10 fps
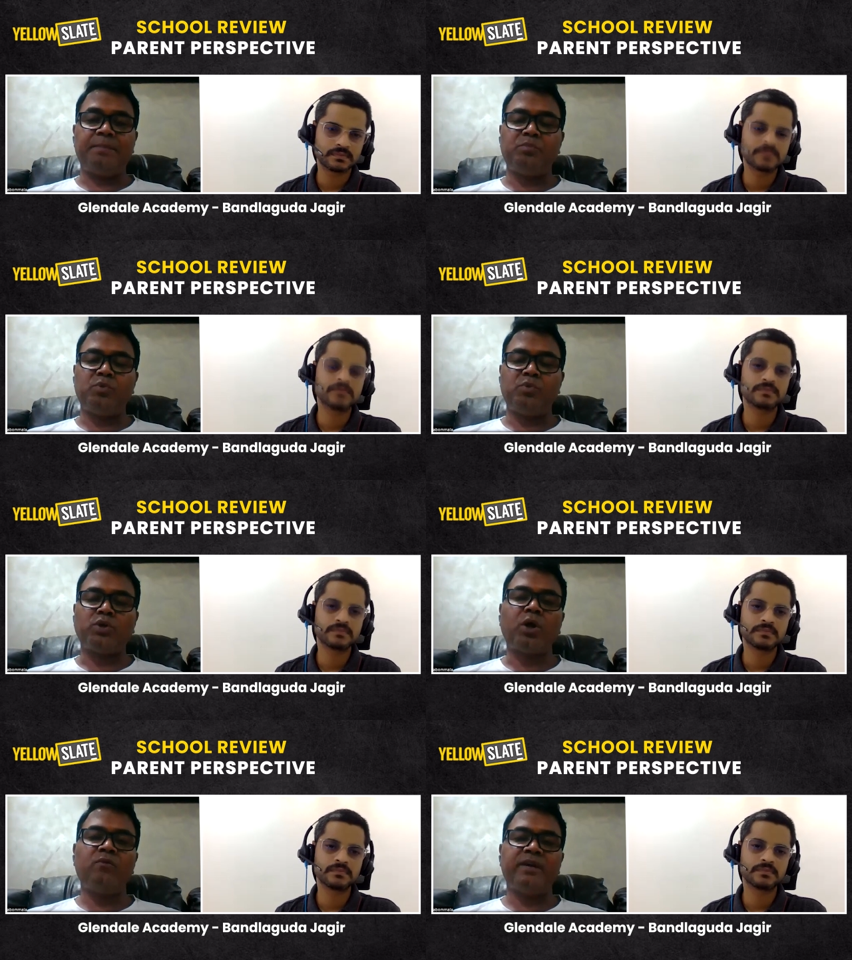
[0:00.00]
Speaker 1: I'm not
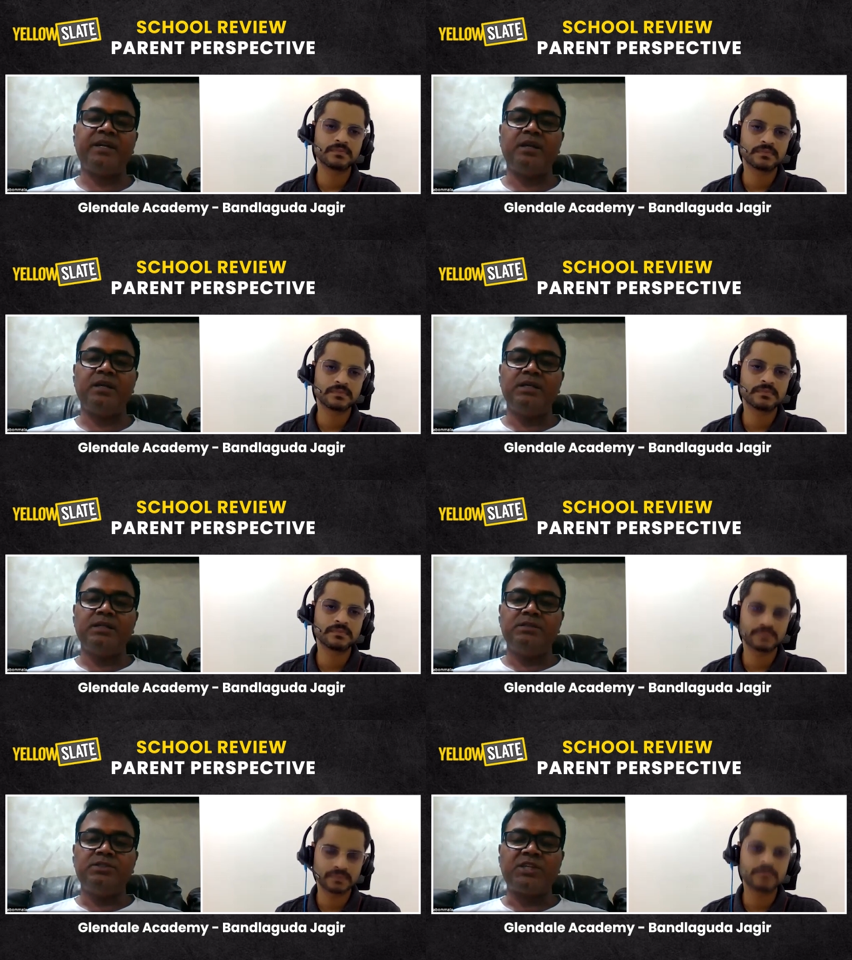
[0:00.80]
at all worried.
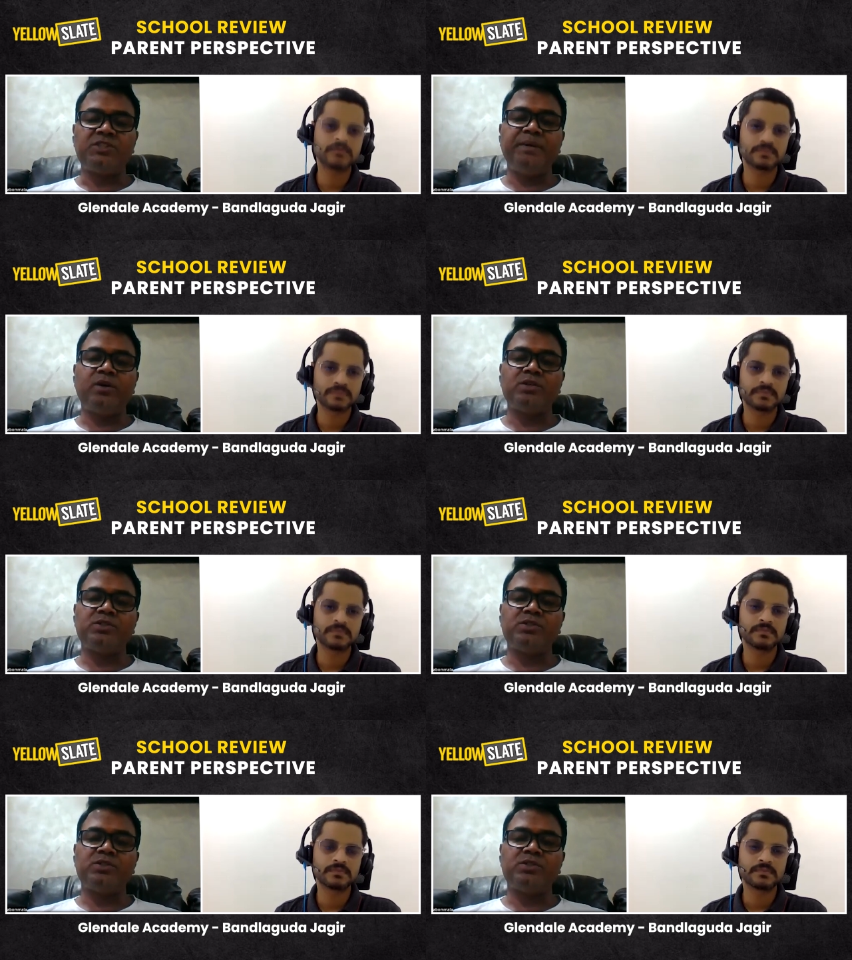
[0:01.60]
Just
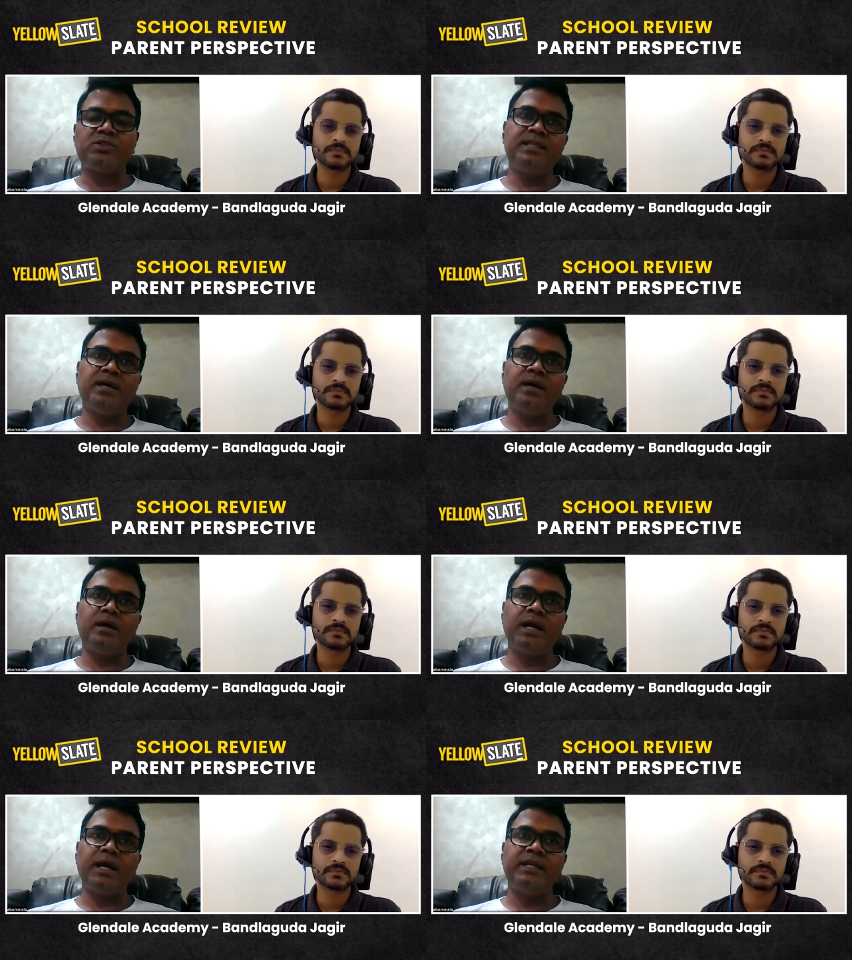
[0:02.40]
because I
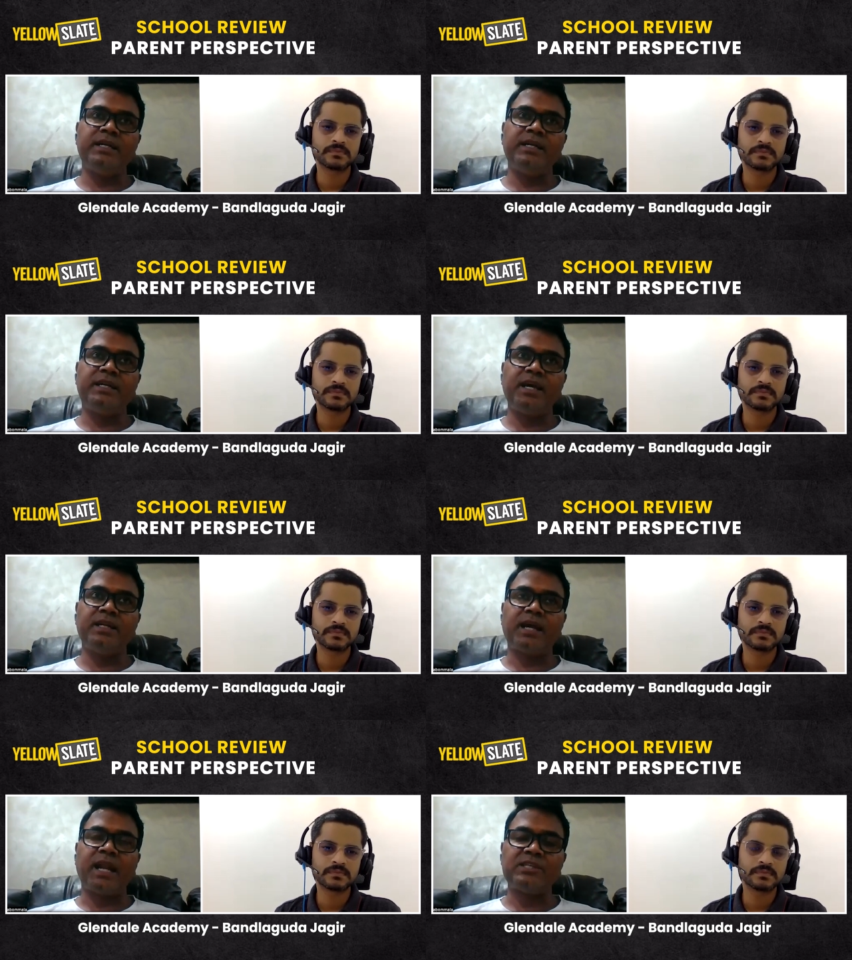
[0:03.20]
get the
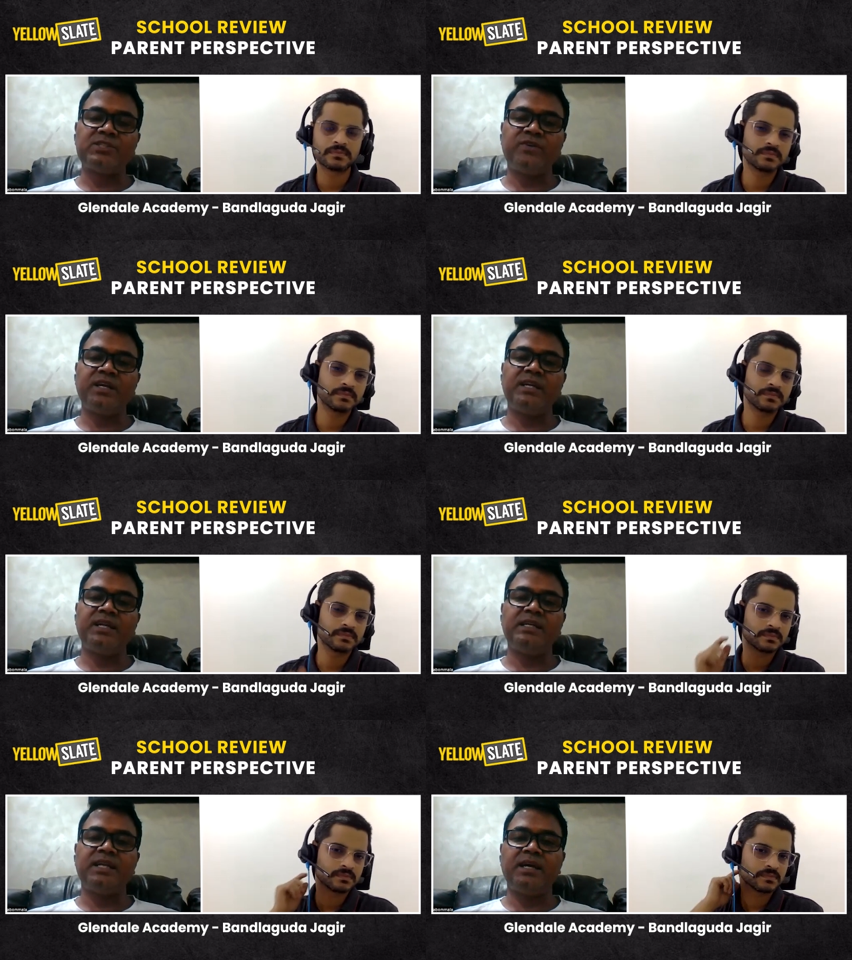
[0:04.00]
entire classwork
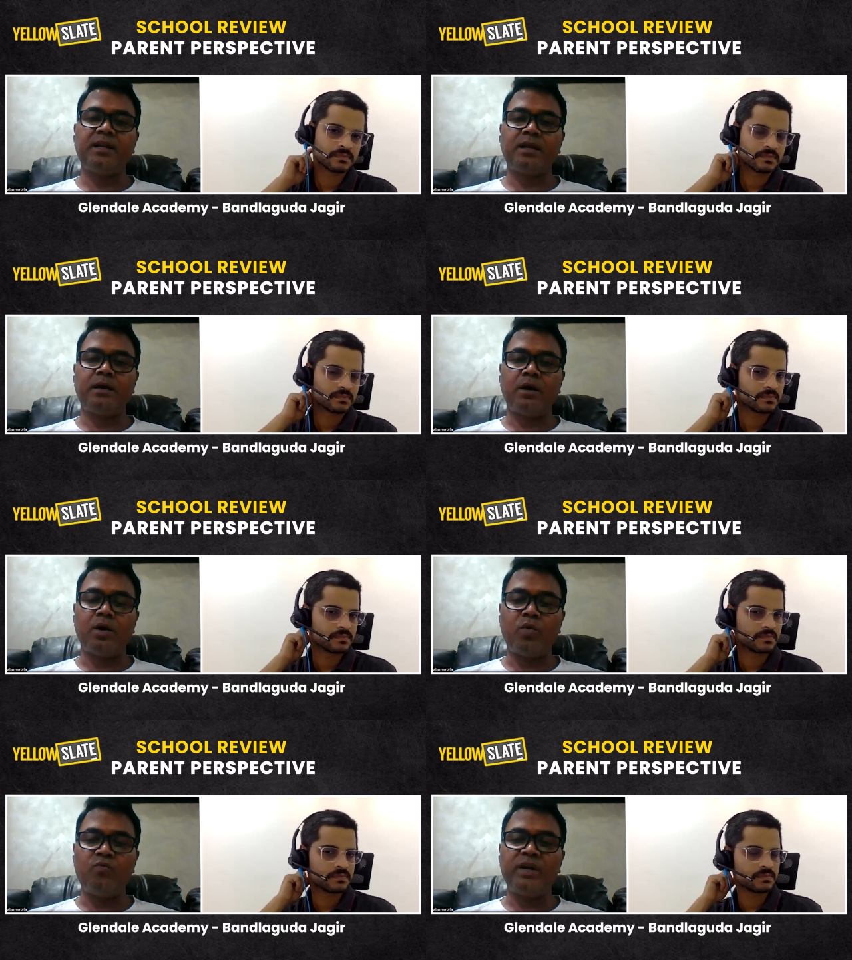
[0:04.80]
and entire
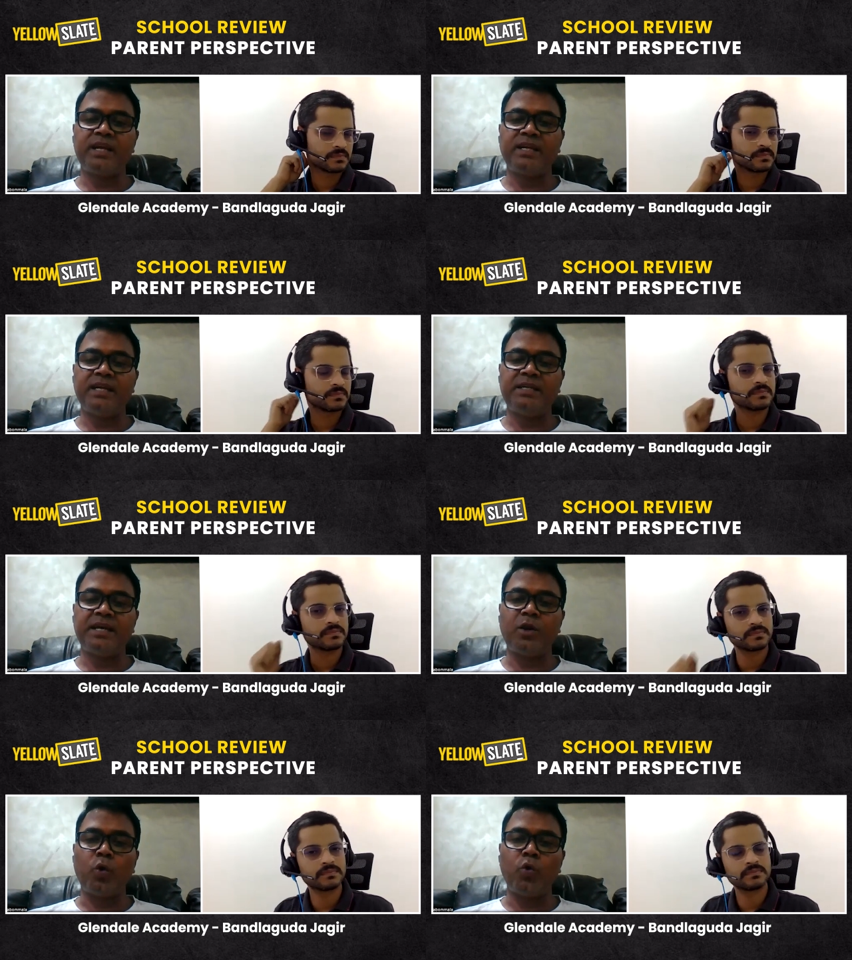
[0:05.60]
homework and
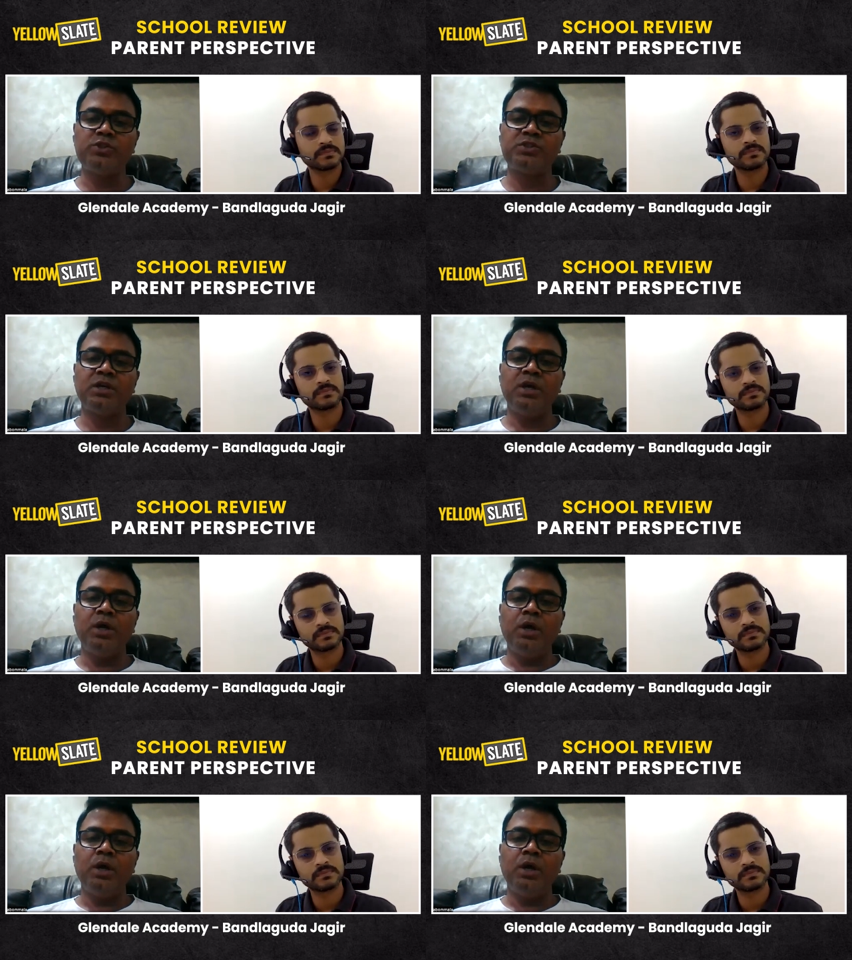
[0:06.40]
entire notes